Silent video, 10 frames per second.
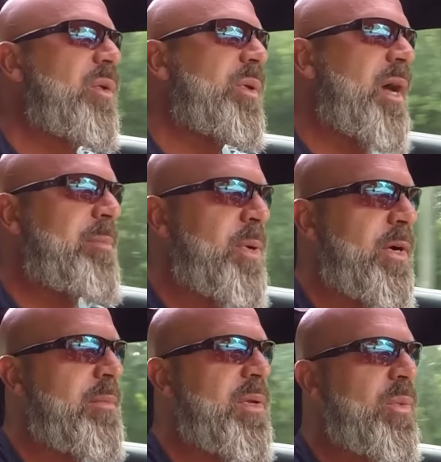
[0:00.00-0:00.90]
with
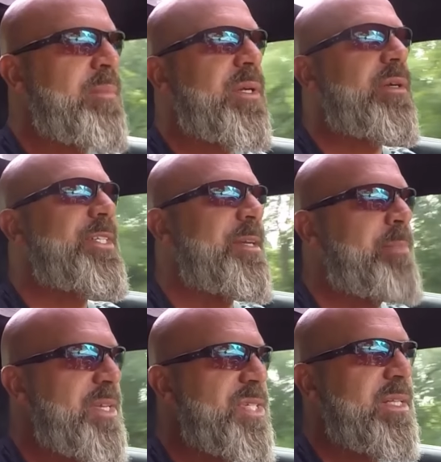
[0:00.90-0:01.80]
hypergamy, women are
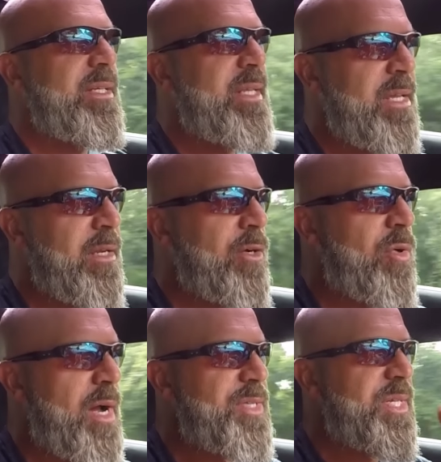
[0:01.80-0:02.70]
basically dating
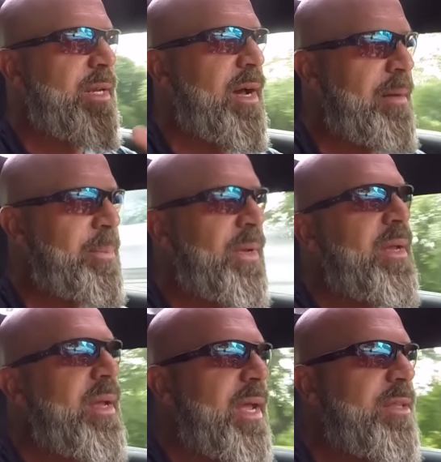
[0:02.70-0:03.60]
across and up,
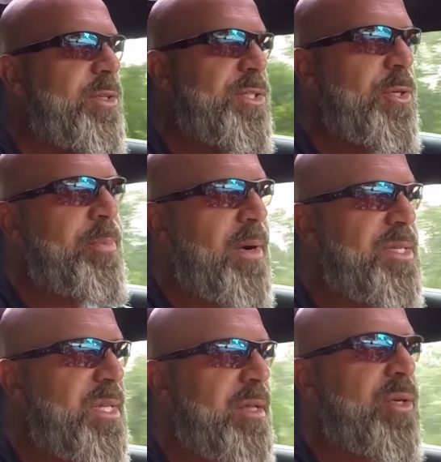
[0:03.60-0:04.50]
and there's two
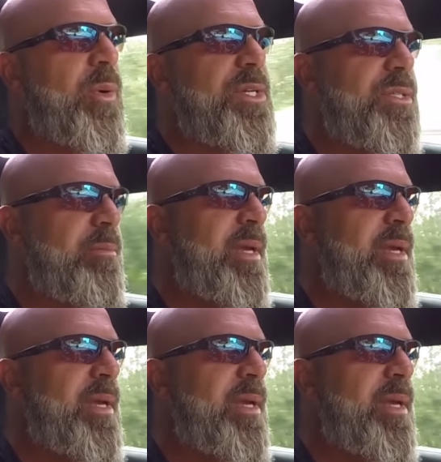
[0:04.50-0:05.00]
parts of that equation.